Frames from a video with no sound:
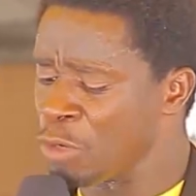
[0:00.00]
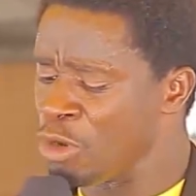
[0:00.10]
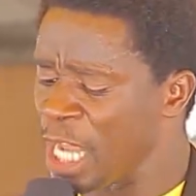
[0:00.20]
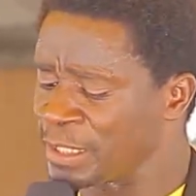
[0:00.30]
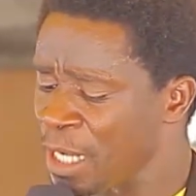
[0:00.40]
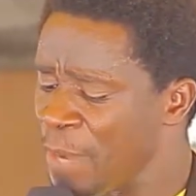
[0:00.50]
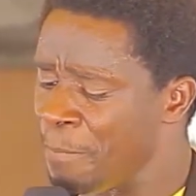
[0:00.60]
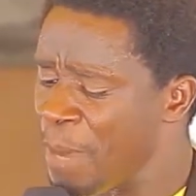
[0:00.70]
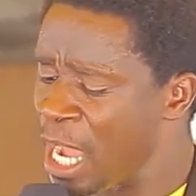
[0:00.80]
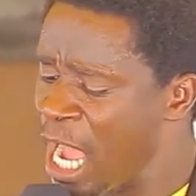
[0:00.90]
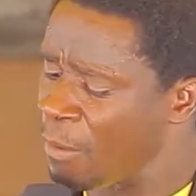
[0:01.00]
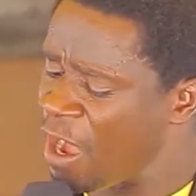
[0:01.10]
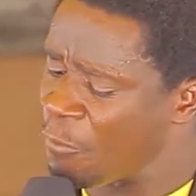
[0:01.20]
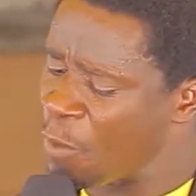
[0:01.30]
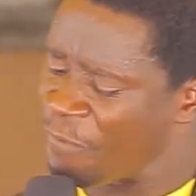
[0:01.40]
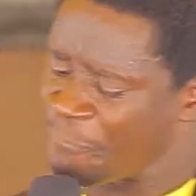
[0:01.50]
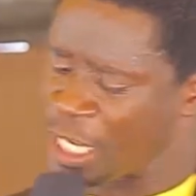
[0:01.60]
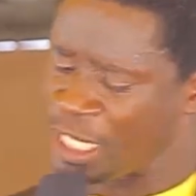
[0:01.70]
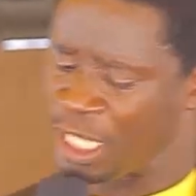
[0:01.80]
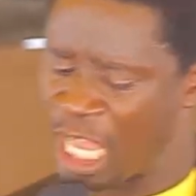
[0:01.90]
not no more sum up by our
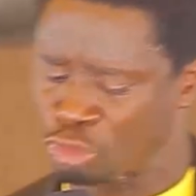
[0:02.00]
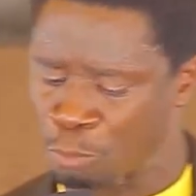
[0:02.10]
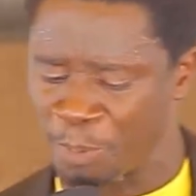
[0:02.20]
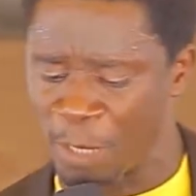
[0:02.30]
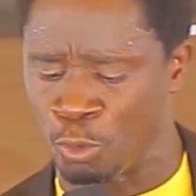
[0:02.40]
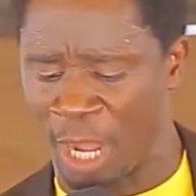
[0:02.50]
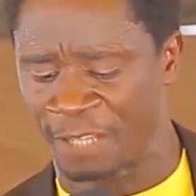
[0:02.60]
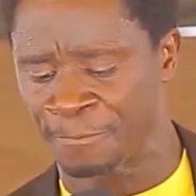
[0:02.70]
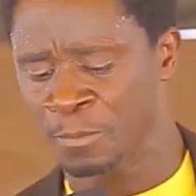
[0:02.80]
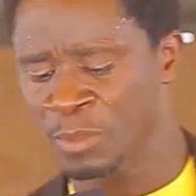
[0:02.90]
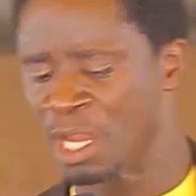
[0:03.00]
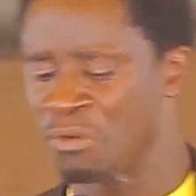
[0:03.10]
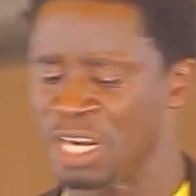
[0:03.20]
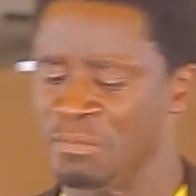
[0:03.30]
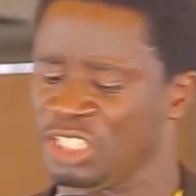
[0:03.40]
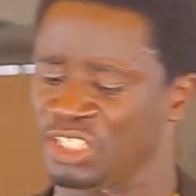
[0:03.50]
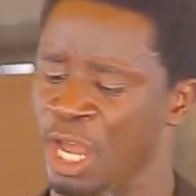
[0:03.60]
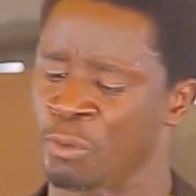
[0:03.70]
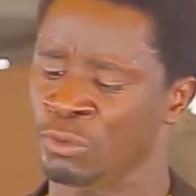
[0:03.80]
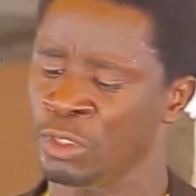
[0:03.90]
fun as supermoa, a radiant show.